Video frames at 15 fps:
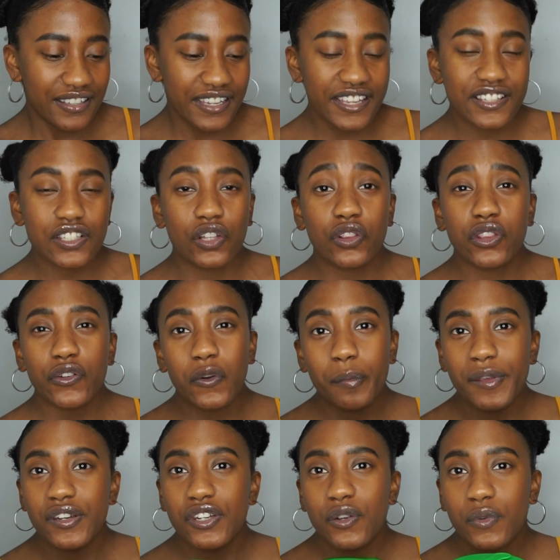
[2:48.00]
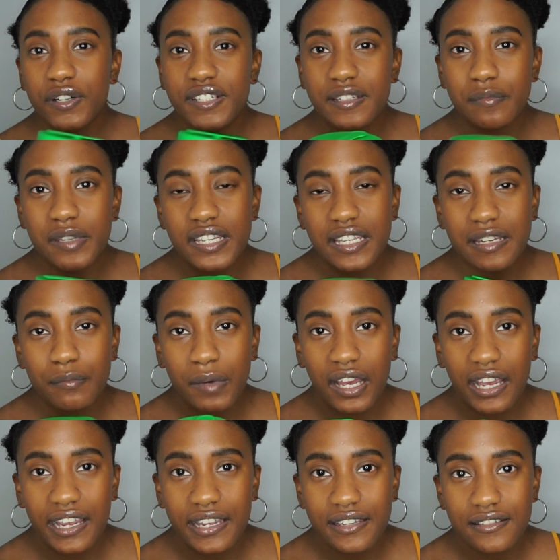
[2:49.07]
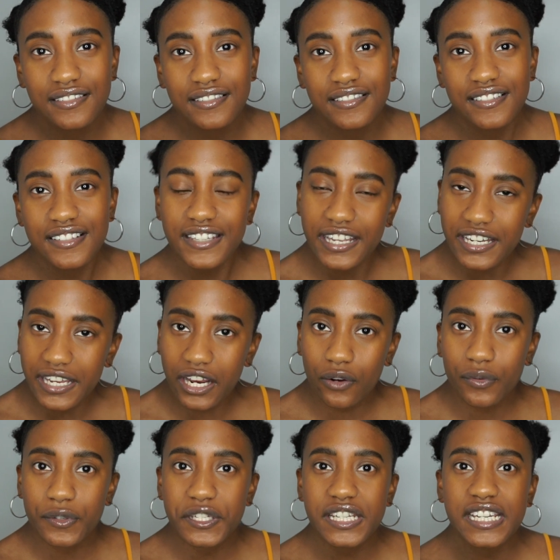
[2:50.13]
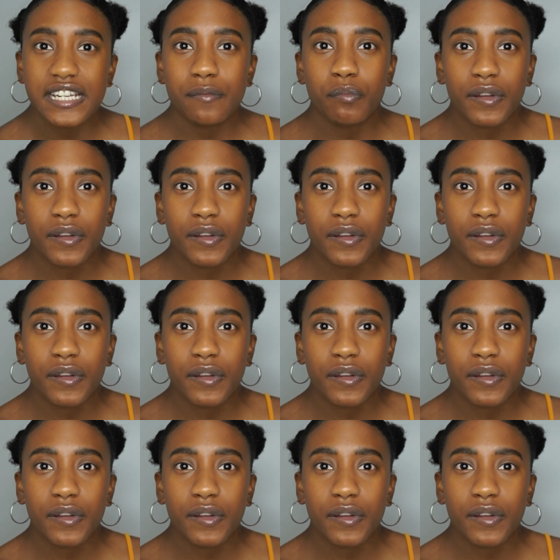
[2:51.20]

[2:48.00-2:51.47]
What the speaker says: is a little bit newer to me in my skincare routine,